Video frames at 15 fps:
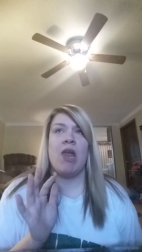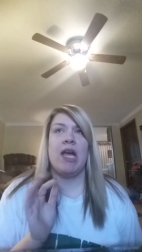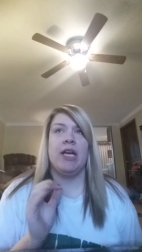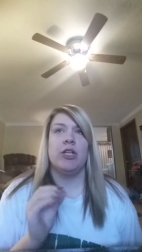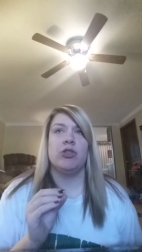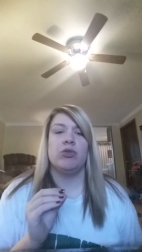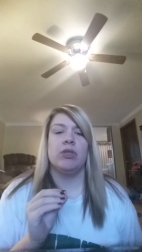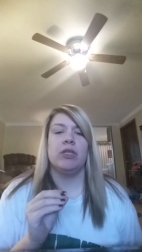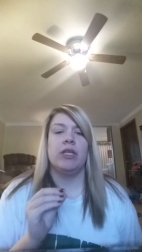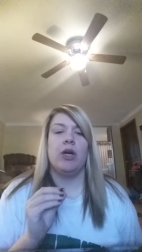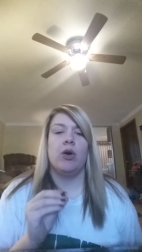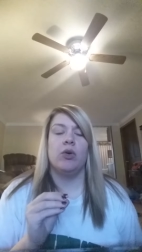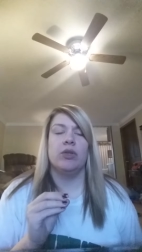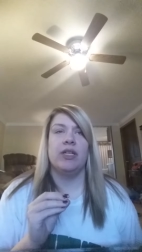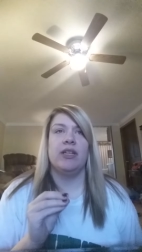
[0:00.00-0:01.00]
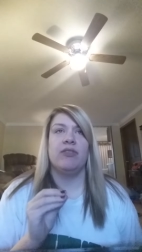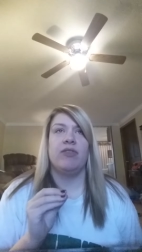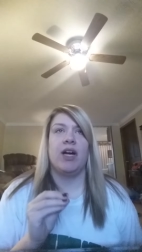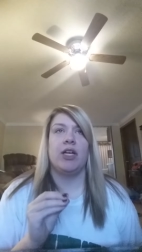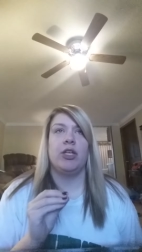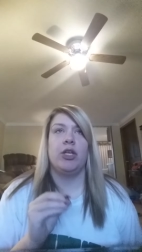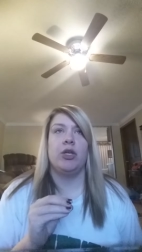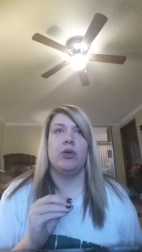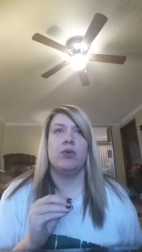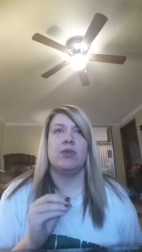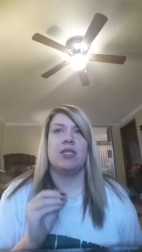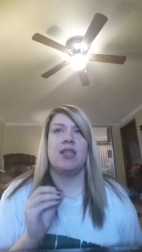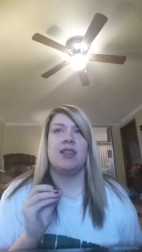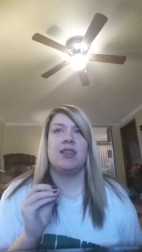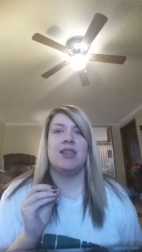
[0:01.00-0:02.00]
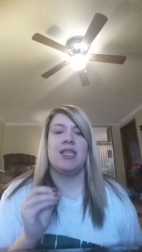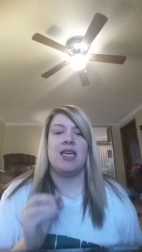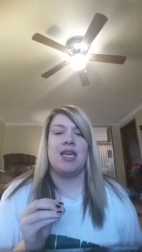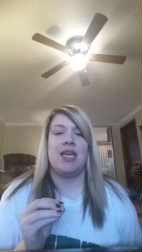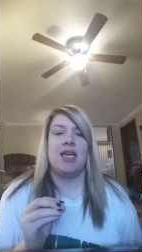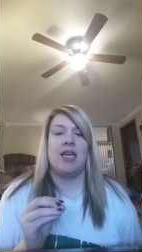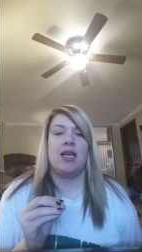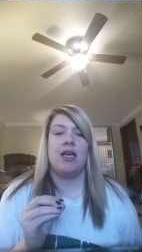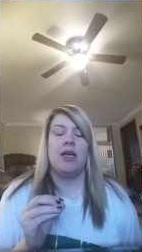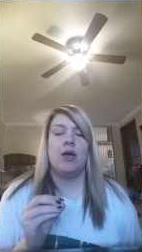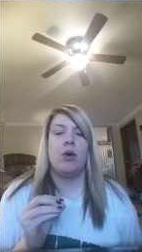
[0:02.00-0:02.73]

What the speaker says: It gets really oily if I use thick